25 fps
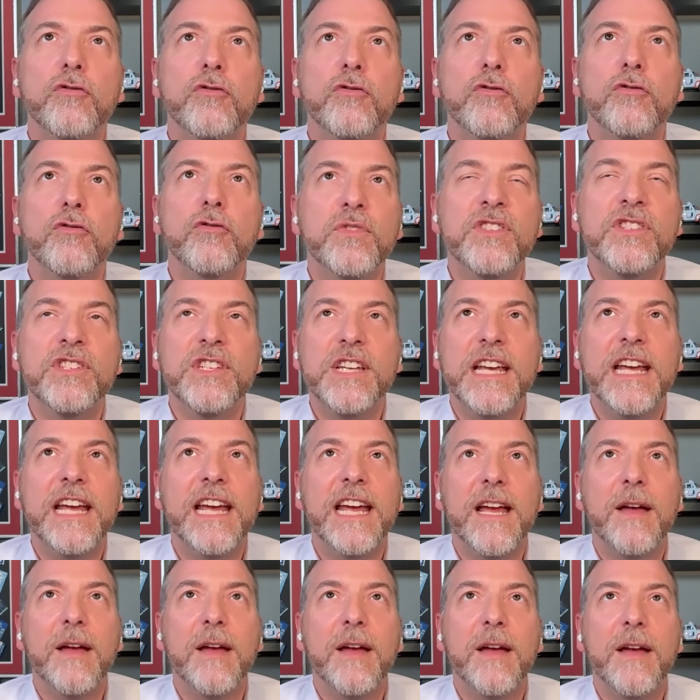see
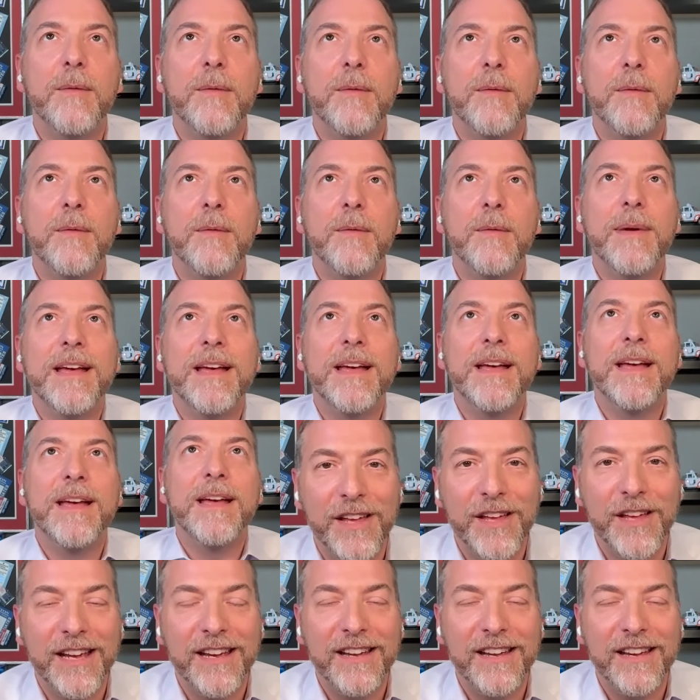him as a
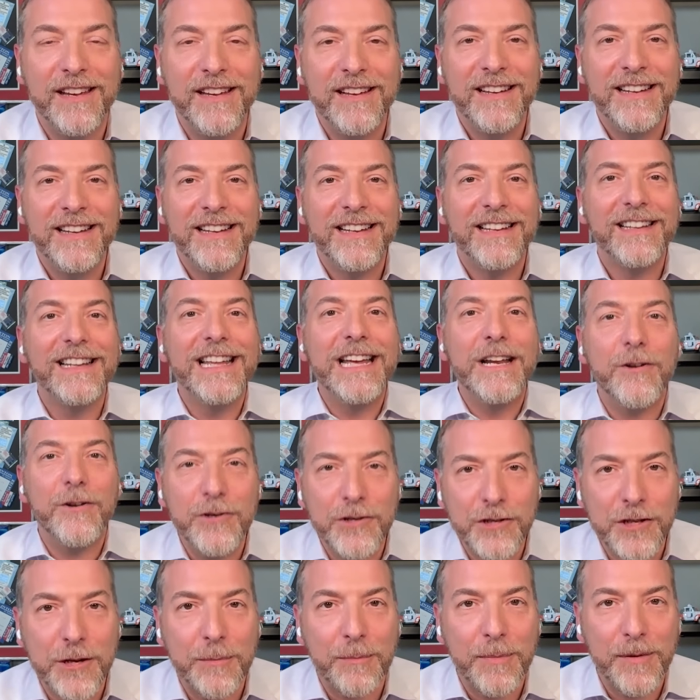member of the
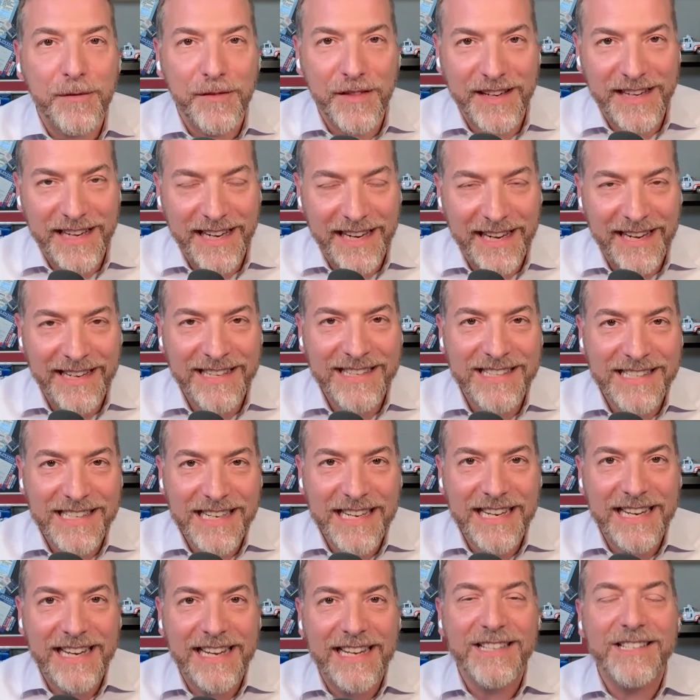leadership of the
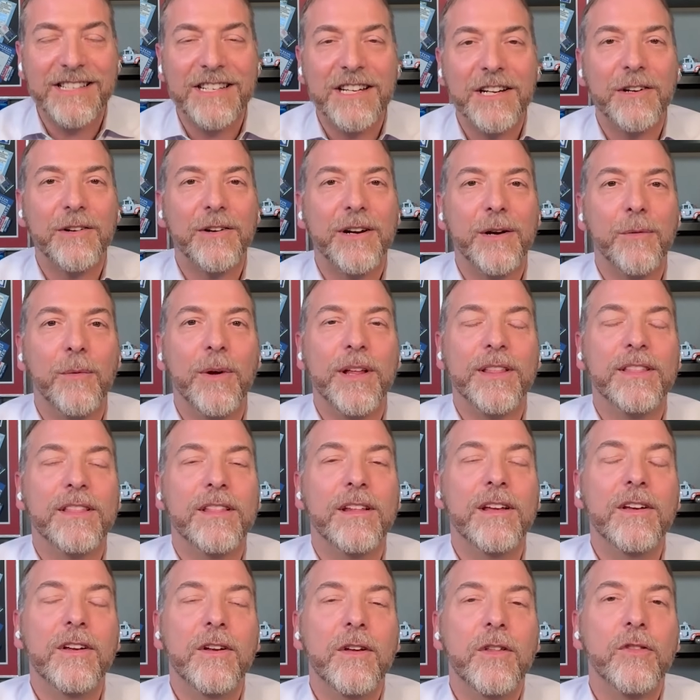DNC, considering what
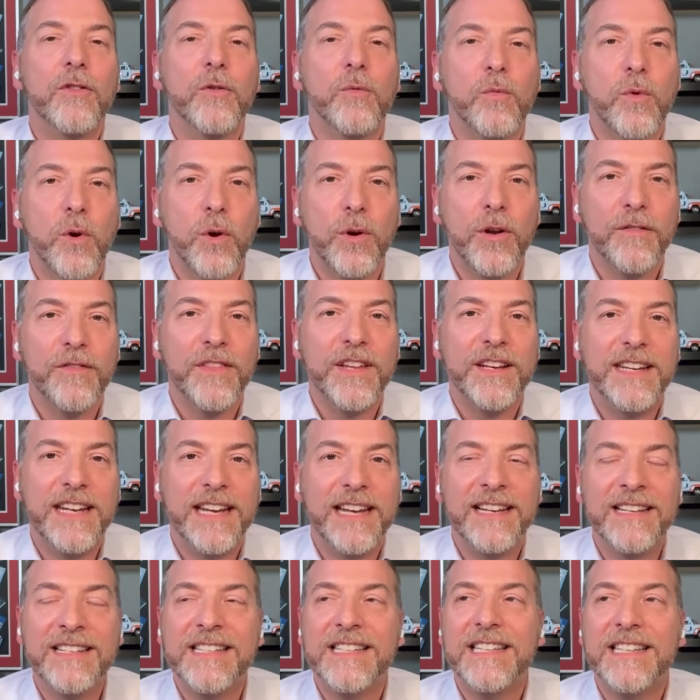the role of the
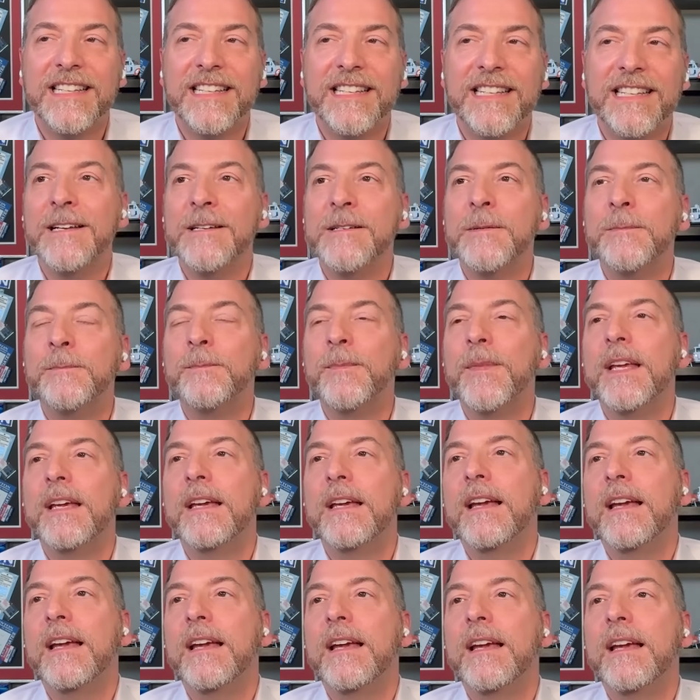DNC is.
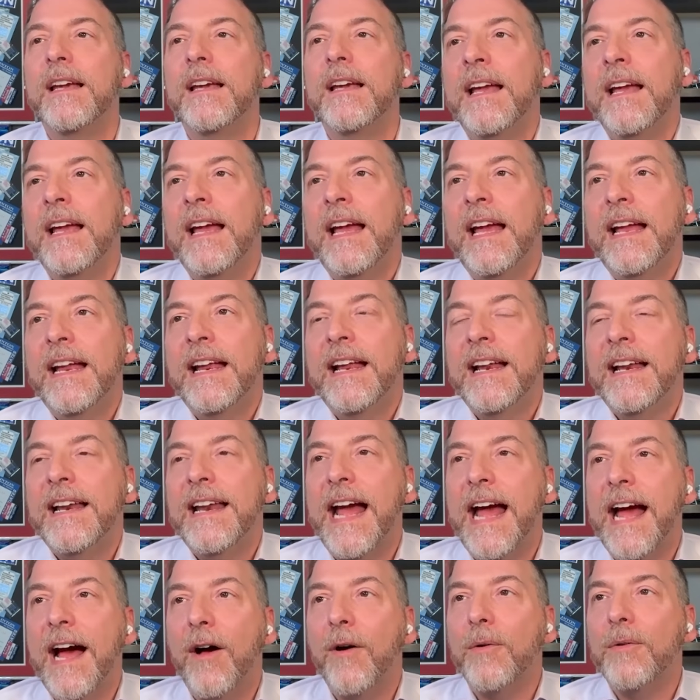
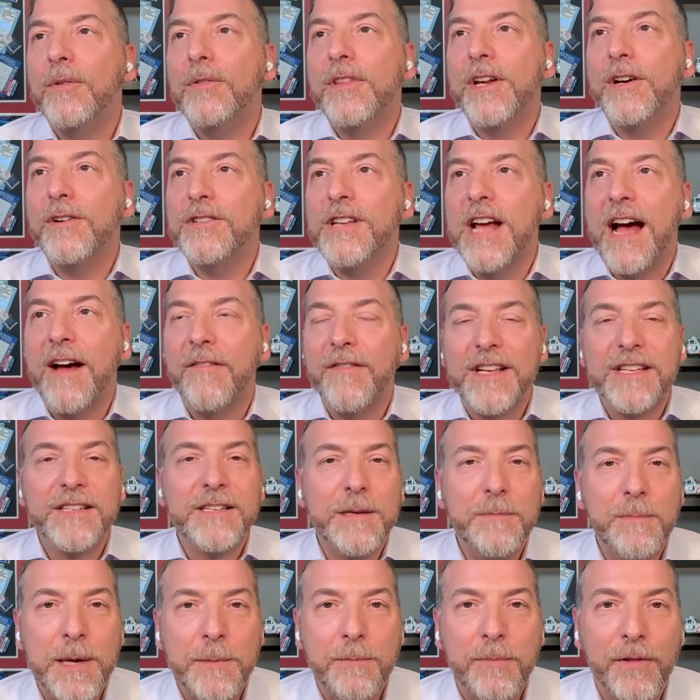Now, there's obviously
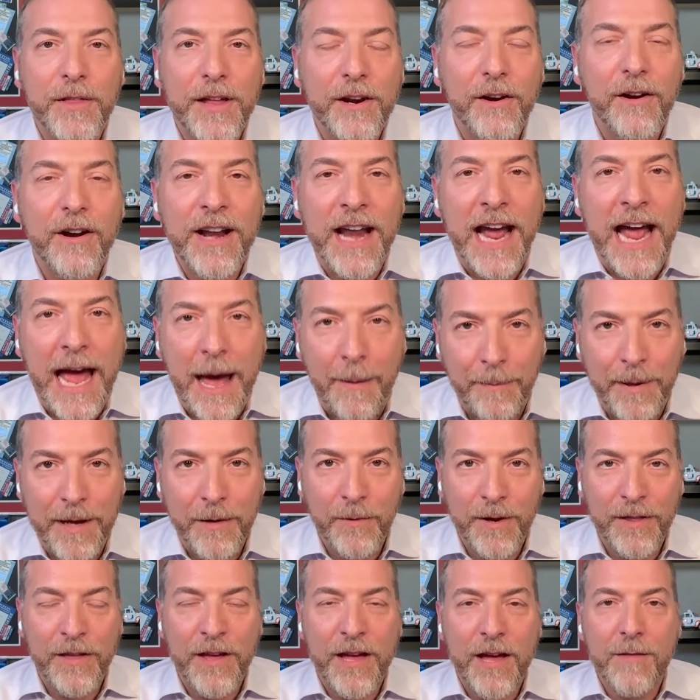people that are unhappy
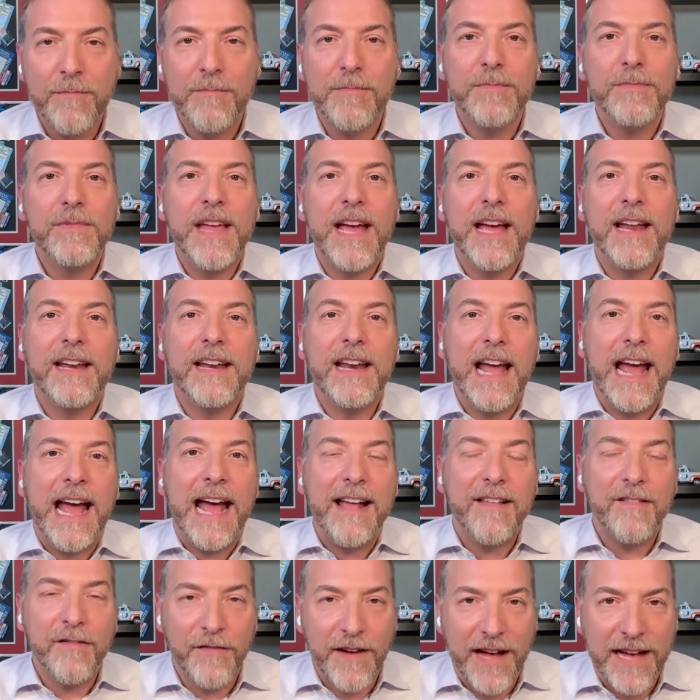with him that
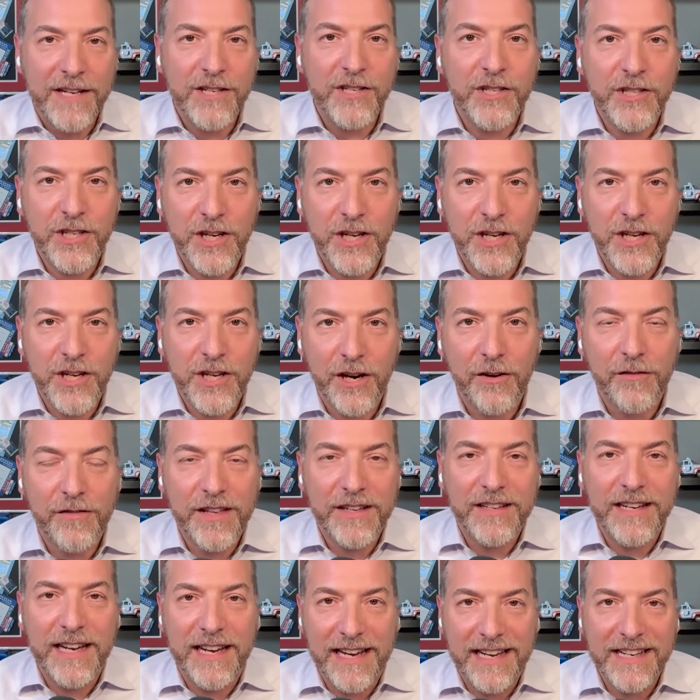as vice chair of
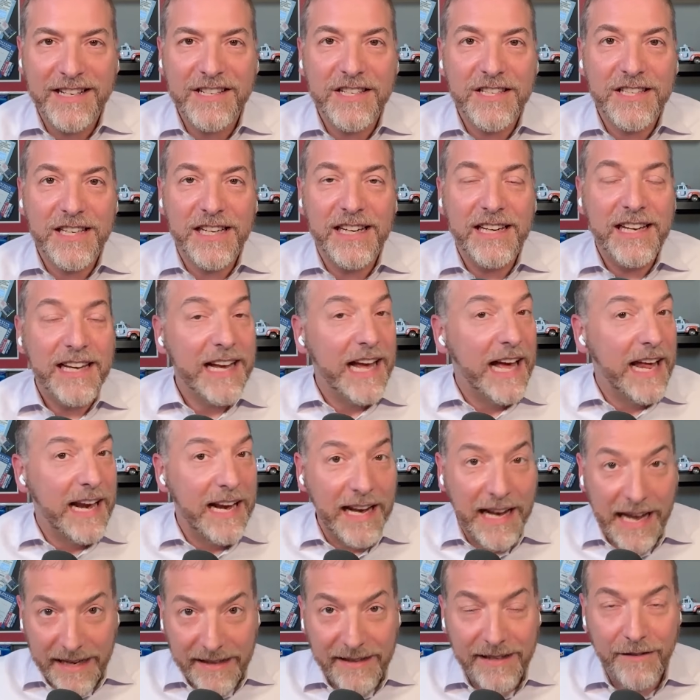the DNC, he got
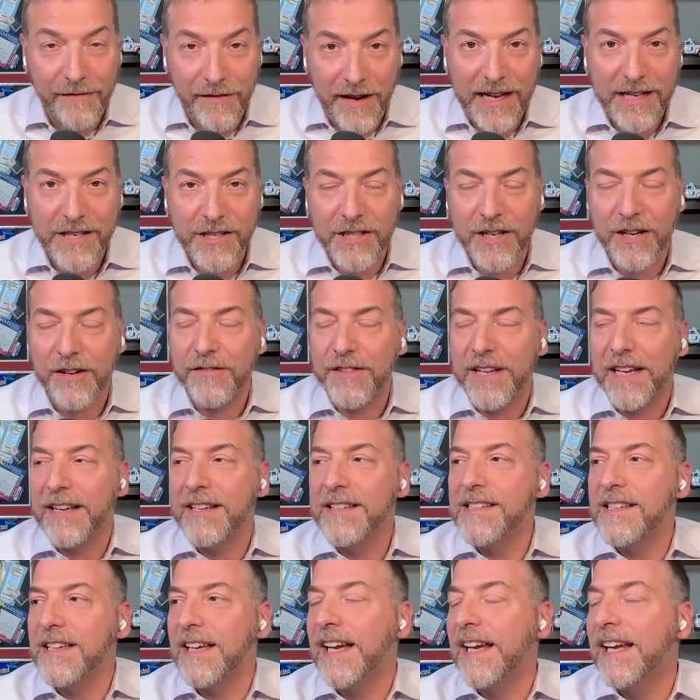elected vice chair of
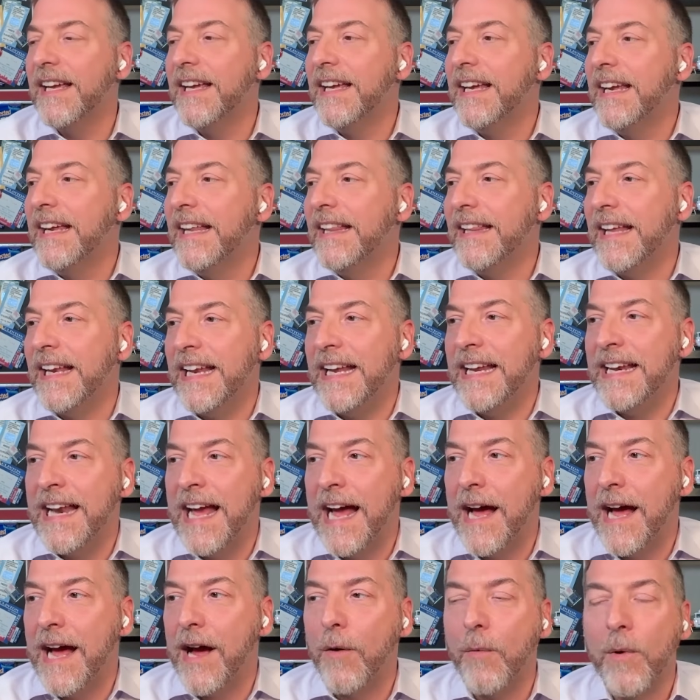DNC, that he
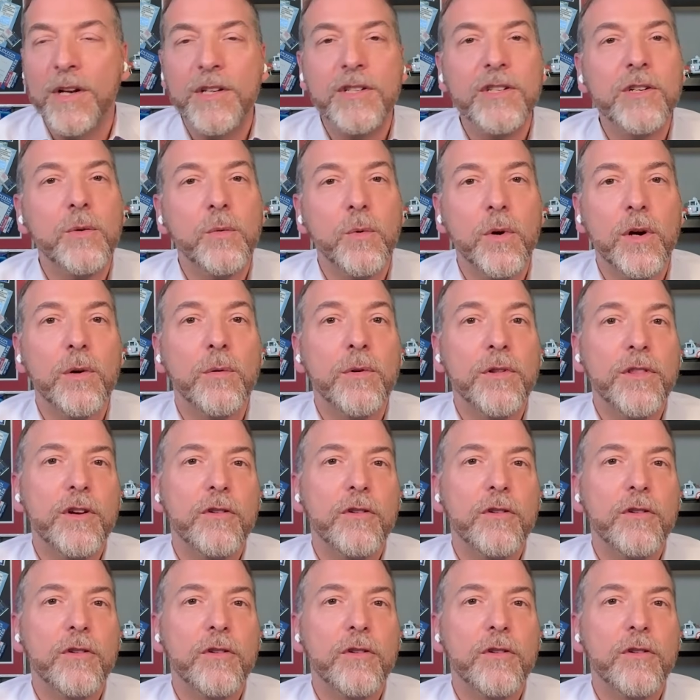now wants to work with a